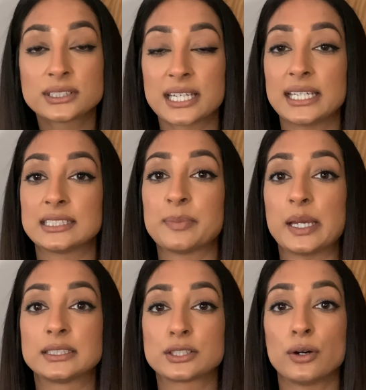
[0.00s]
It is
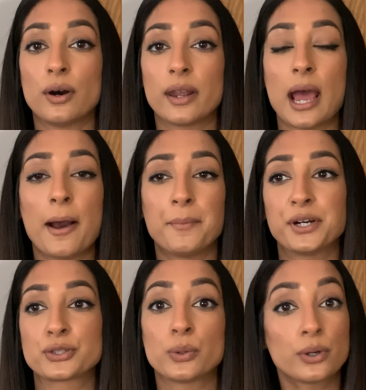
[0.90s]
based on how
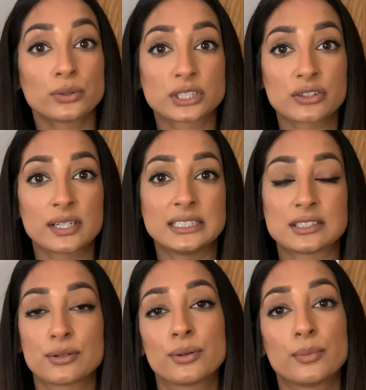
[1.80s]
much oil secretes
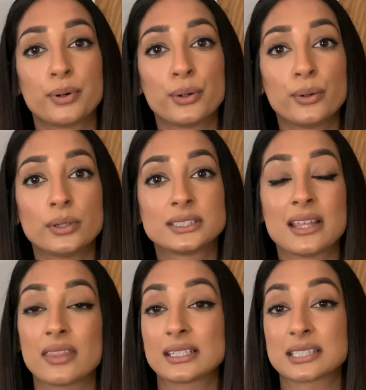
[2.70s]
through your pores
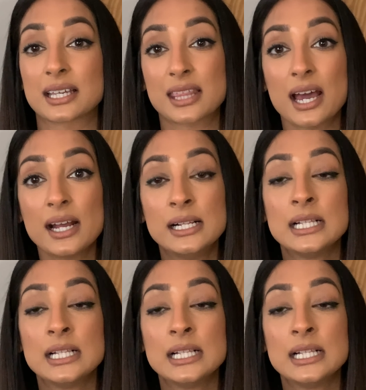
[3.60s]
and things like that.